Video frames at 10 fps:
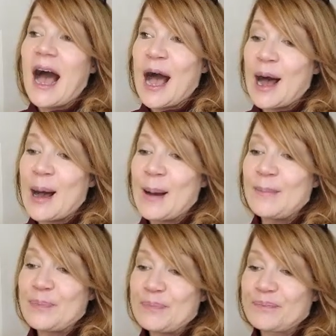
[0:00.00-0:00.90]

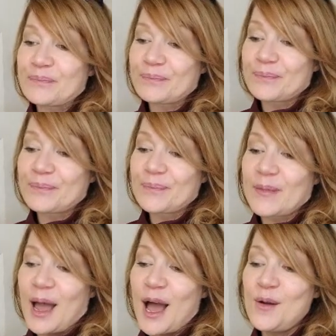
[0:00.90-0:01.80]

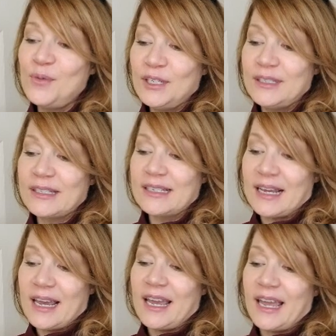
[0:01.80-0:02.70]
I would
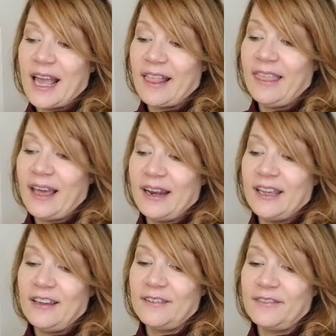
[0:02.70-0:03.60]
say that
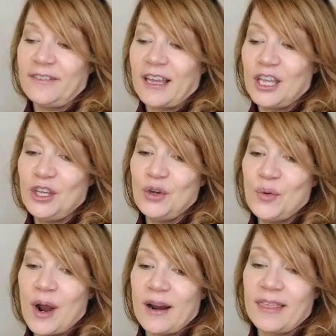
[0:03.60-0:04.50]
if you
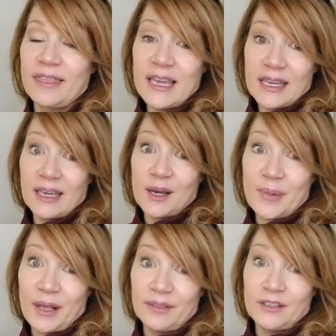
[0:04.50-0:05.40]
are thinking
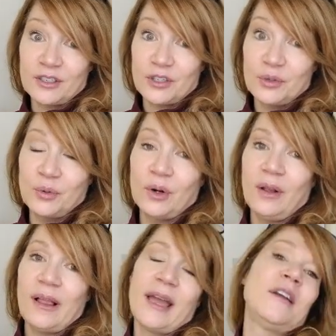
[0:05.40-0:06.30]
about this
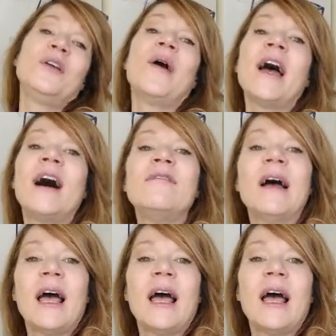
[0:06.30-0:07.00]
tool and you have